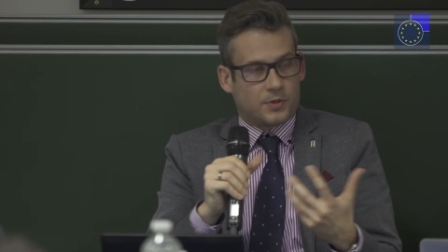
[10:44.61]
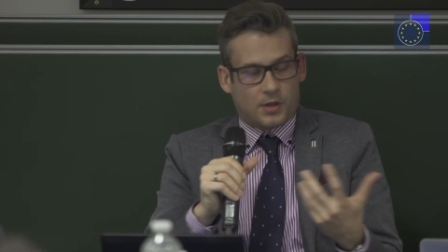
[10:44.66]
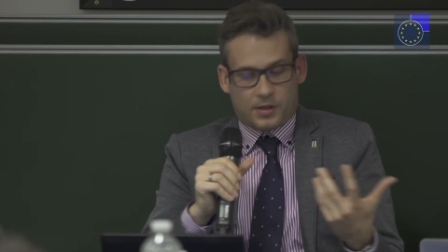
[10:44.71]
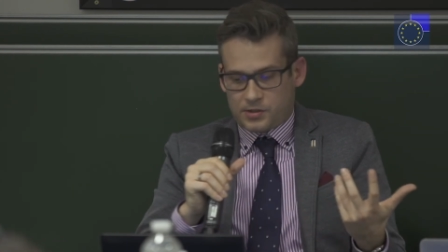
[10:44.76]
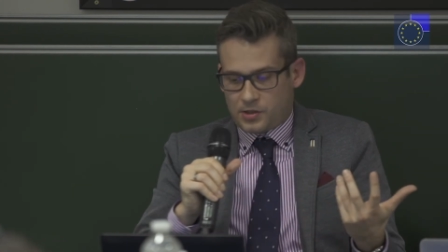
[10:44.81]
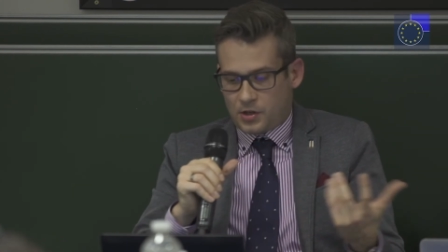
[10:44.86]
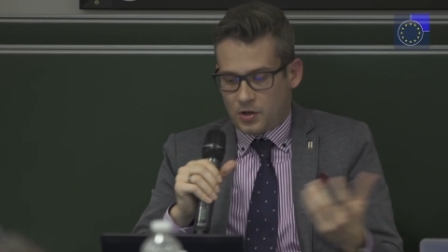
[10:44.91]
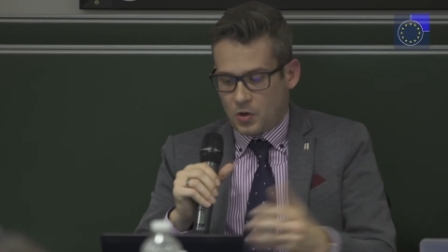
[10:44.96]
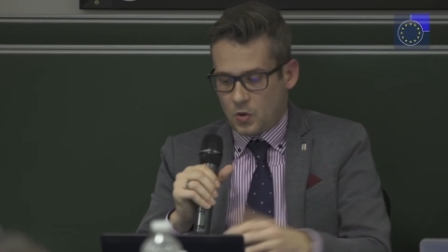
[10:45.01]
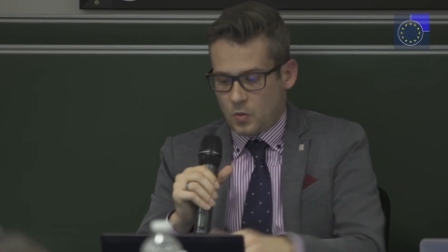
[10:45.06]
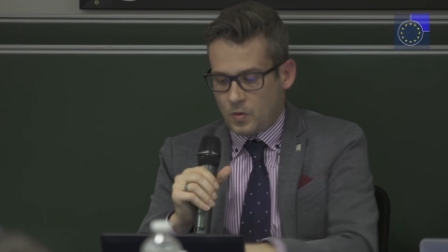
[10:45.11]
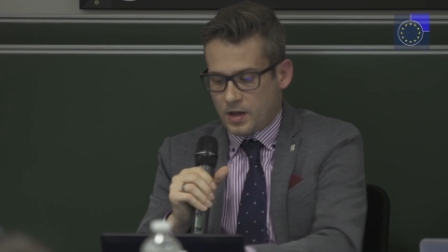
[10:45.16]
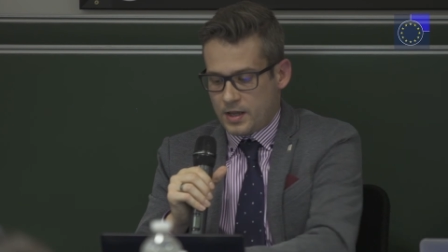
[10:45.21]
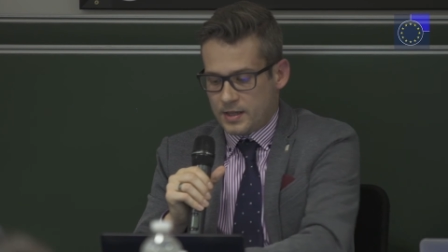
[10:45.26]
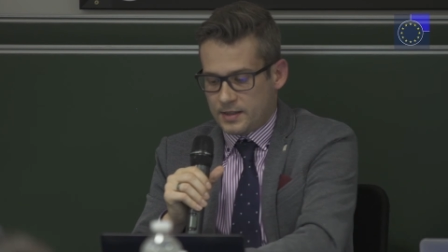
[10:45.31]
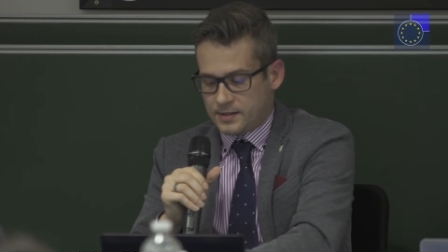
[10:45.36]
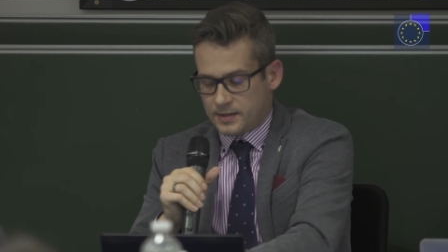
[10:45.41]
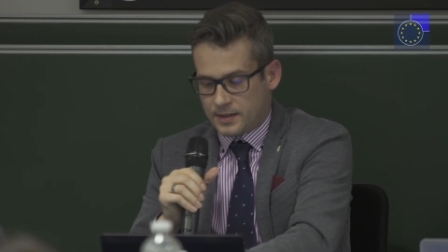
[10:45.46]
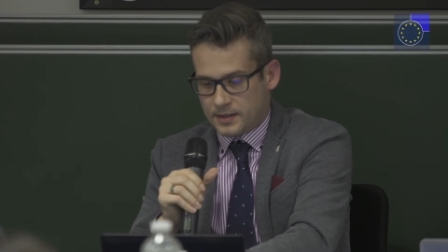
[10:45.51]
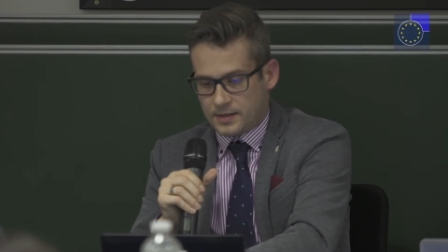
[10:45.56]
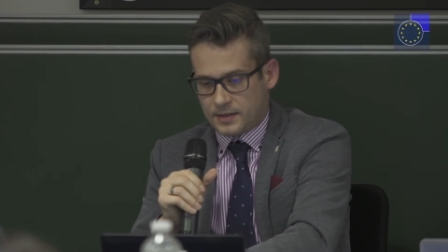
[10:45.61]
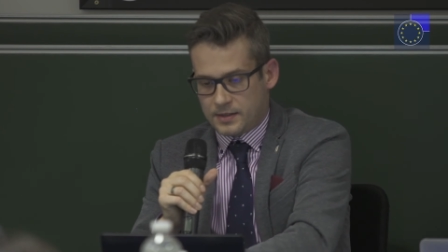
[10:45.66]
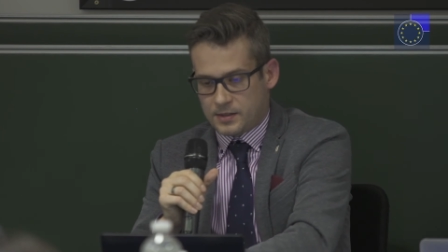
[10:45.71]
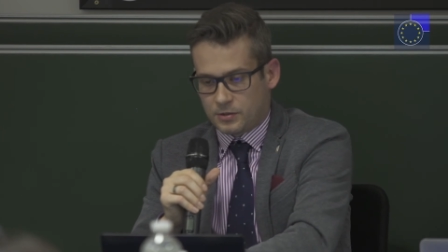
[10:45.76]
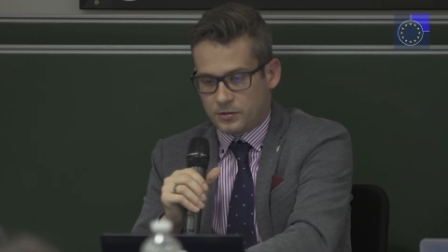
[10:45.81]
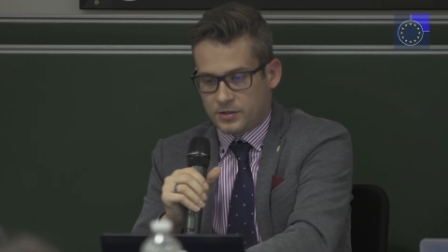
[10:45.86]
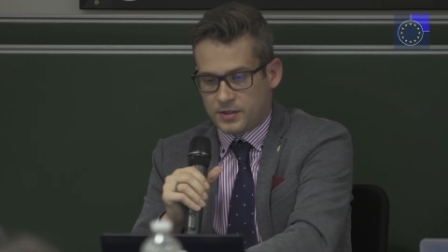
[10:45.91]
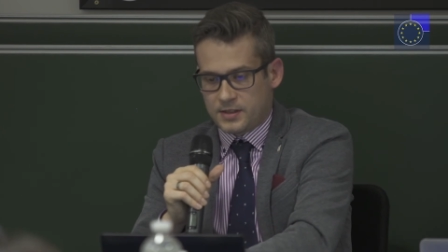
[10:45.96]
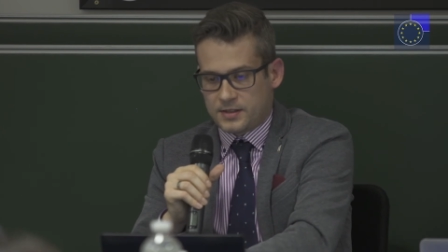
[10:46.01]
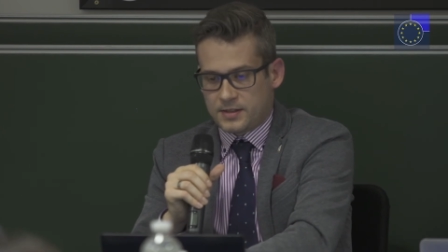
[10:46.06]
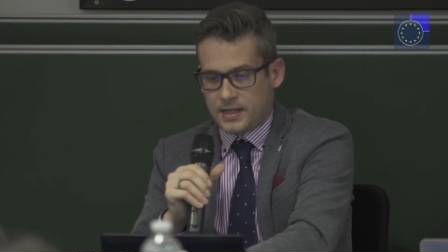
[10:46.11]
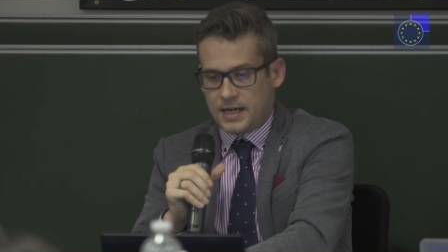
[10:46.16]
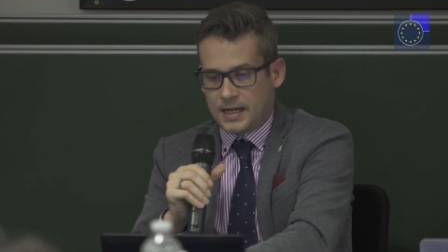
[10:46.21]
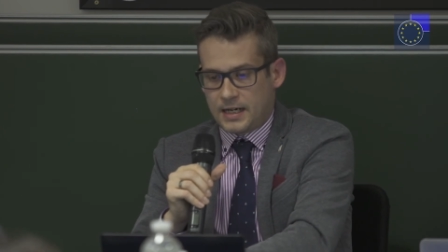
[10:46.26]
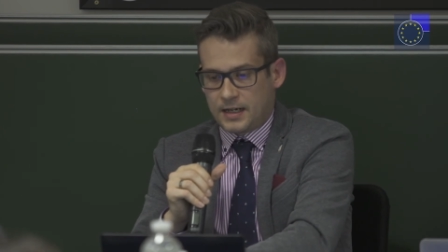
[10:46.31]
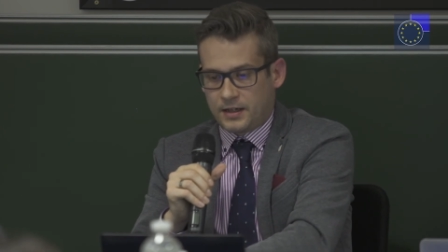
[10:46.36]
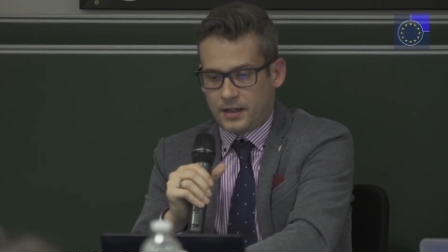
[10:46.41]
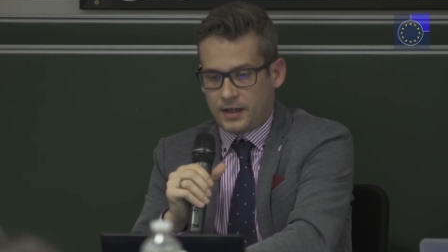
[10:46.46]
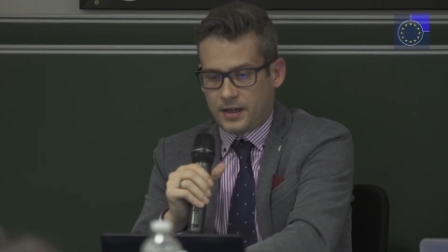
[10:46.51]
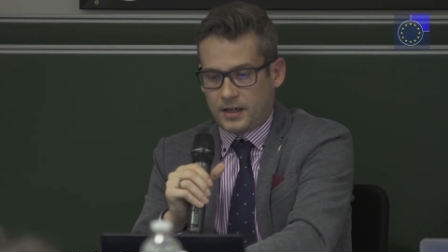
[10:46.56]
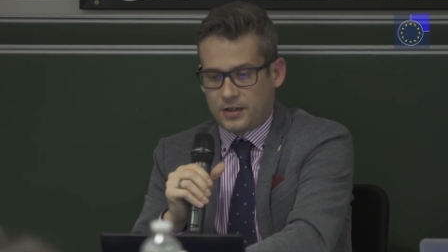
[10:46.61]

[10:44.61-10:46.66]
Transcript: So it's already there,